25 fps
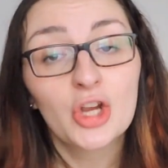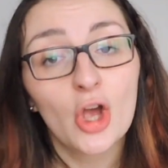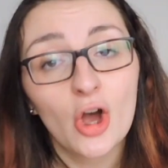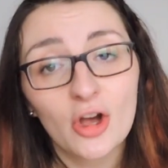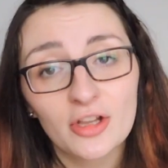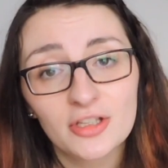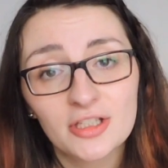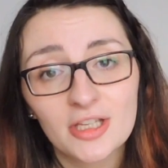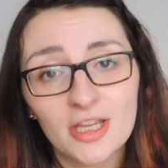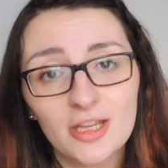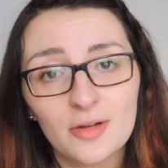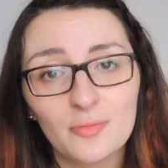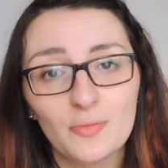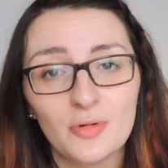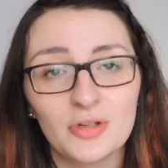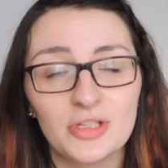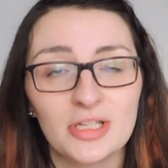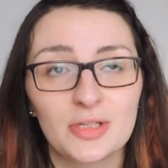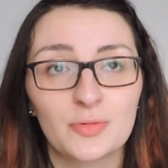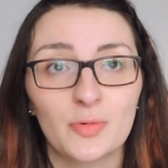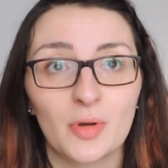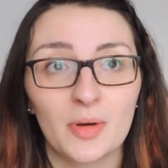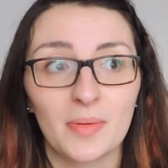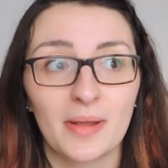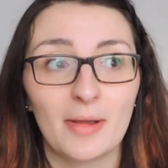cotton, which
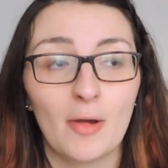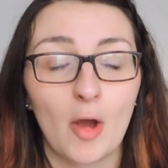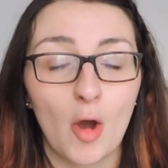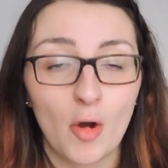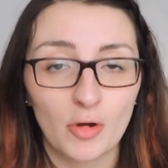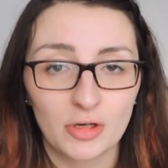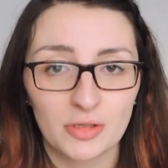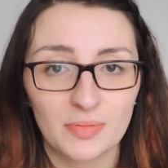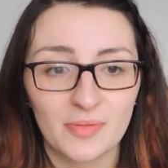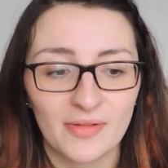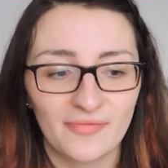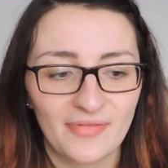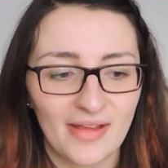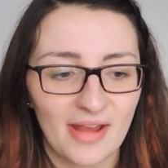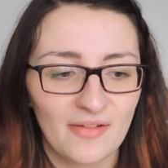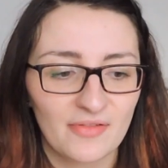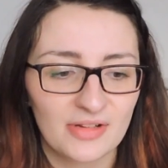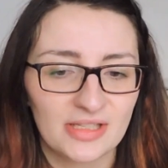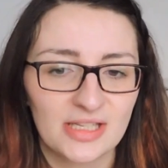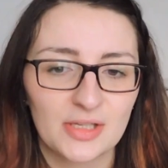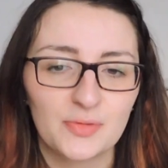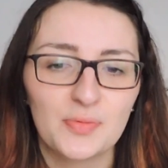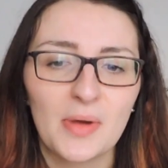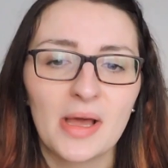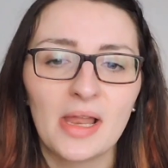is one of my ultimate
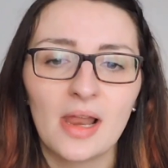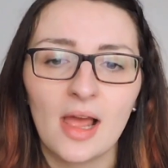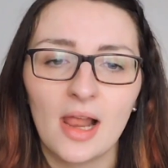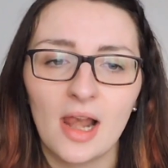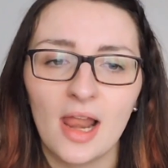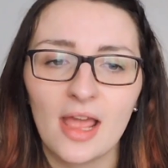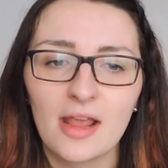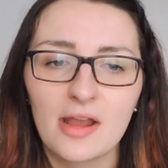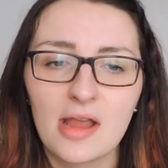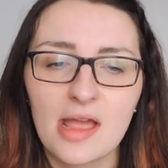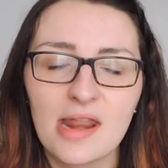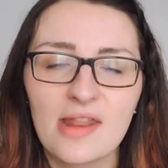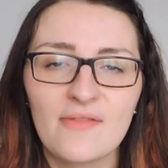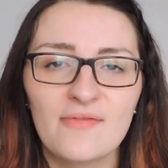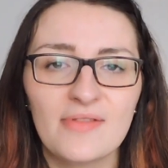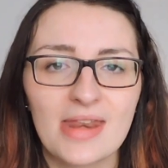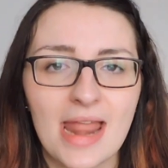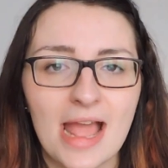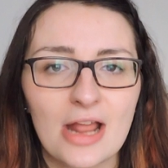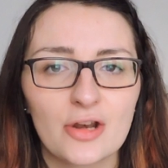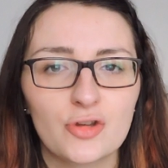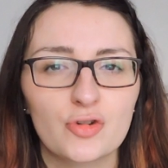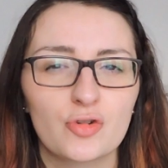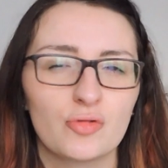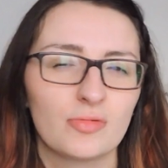favourites as well. I like kind of
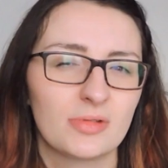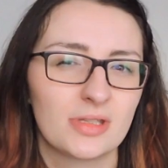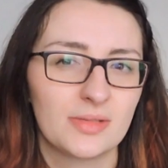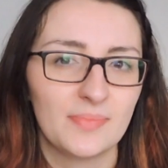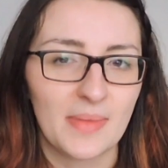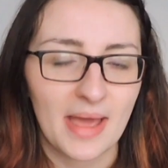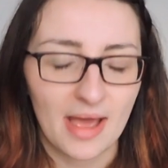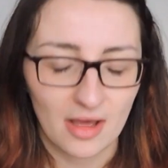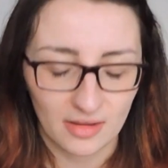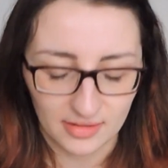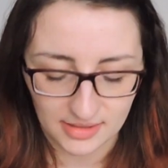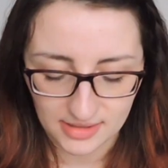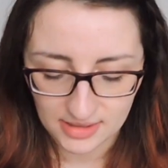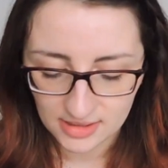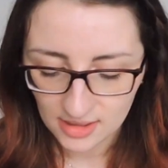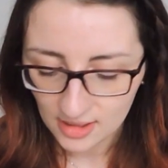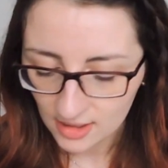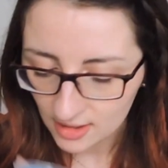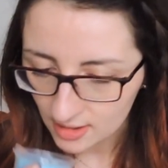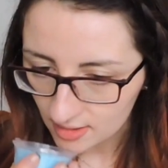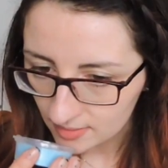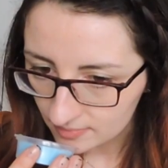natural smells.